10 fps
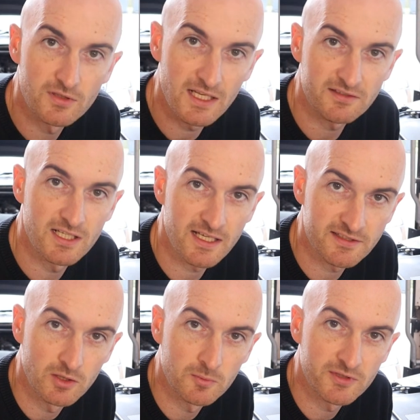So let's
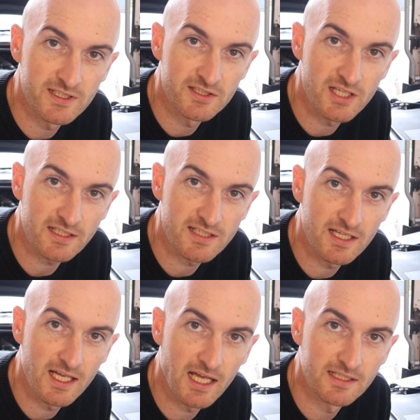connect it up to the
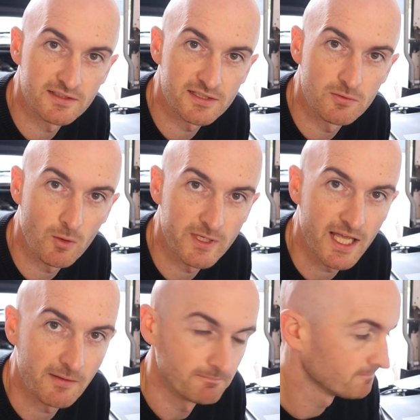injector and see what we get.